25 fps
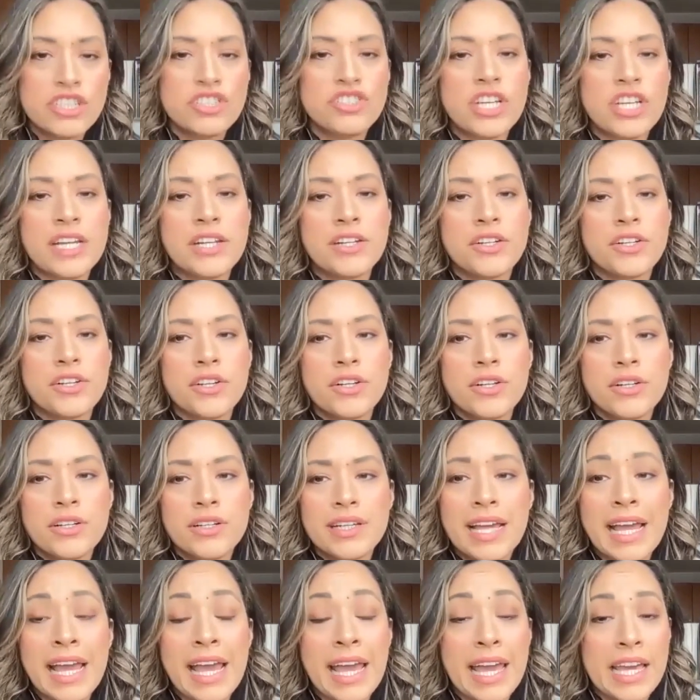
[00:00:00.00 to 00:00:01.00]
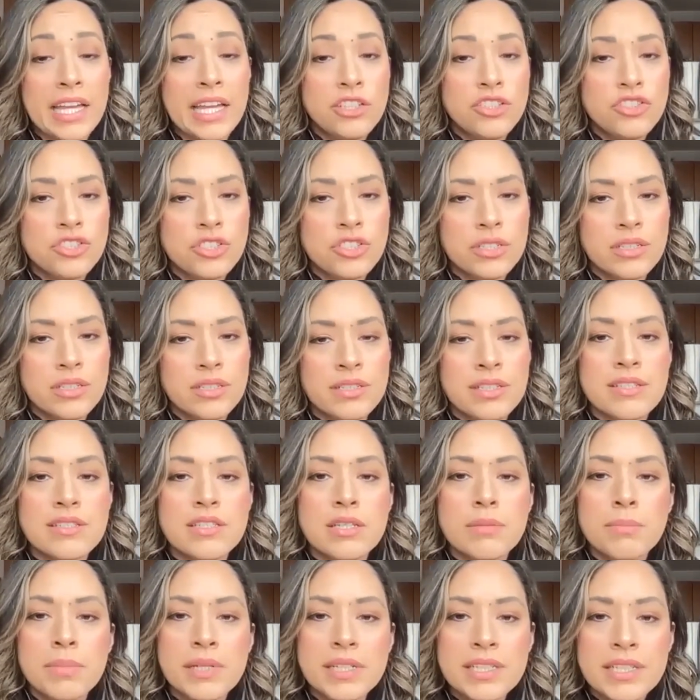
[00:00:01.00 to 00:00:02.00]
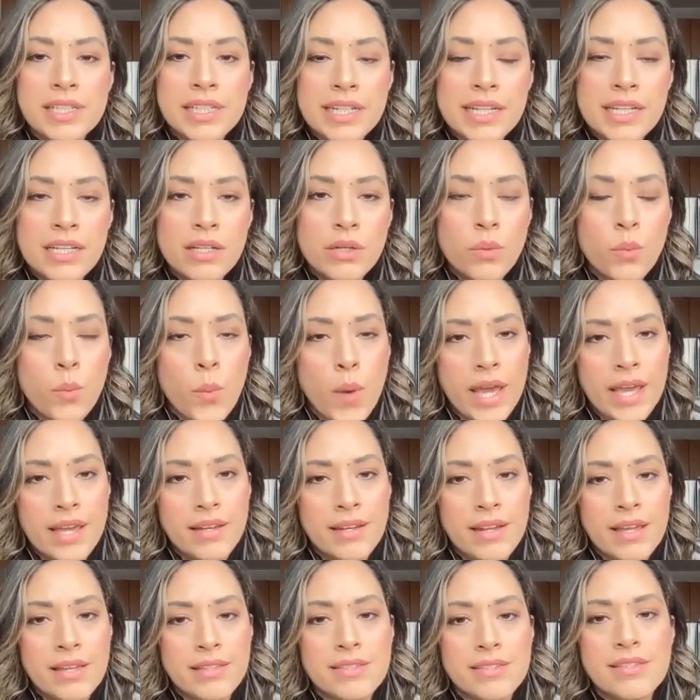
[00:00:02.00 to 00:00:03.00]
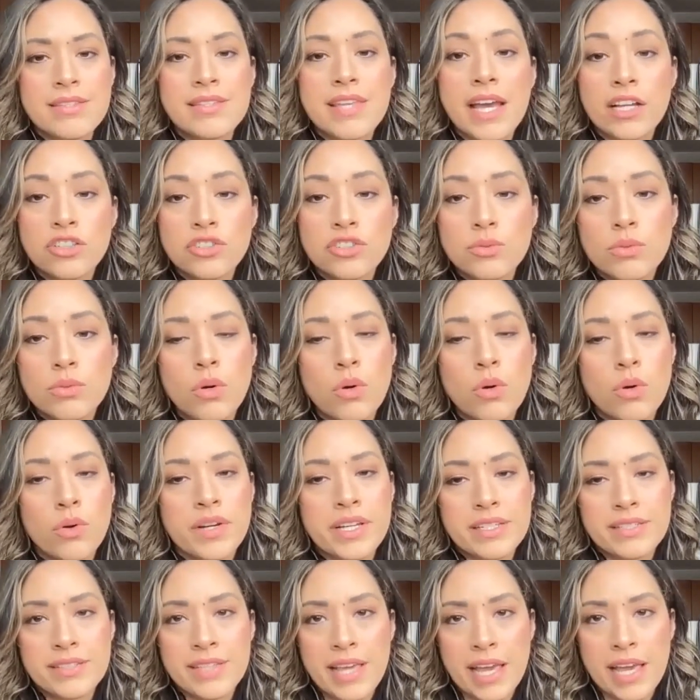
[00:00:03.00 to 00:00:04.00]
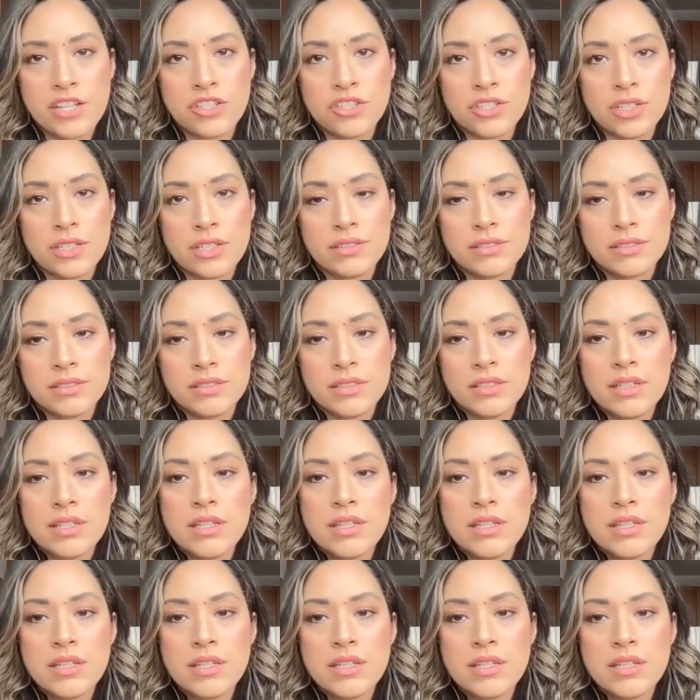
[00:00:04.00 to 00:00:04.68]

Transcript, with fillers: gender, age, disability, weight, and sexual orientation.